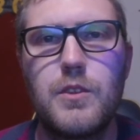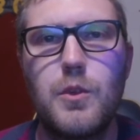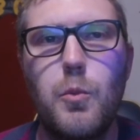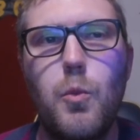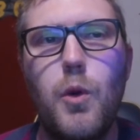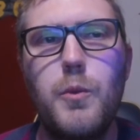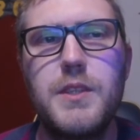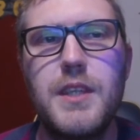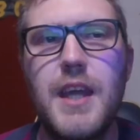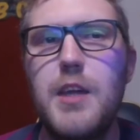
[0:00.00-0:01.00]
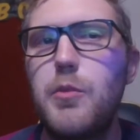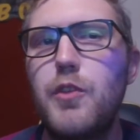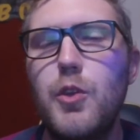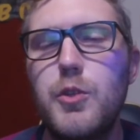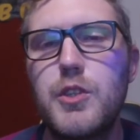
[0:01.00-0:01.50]
So what was the name
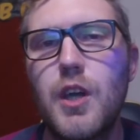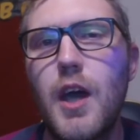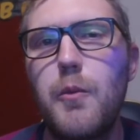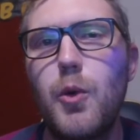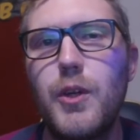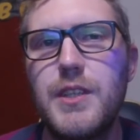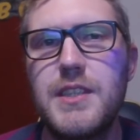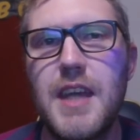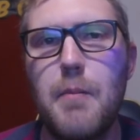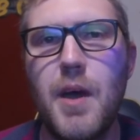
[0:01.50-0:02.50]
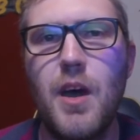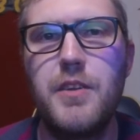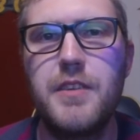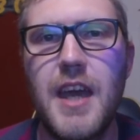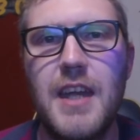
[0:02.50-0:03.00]
of Luke Skywalker's
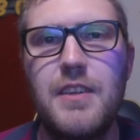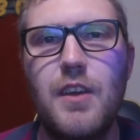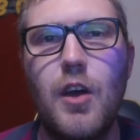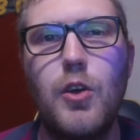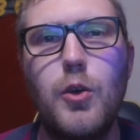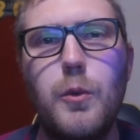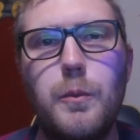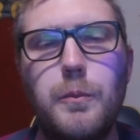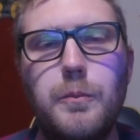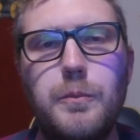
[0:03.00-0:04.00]
step-aunt and uncle?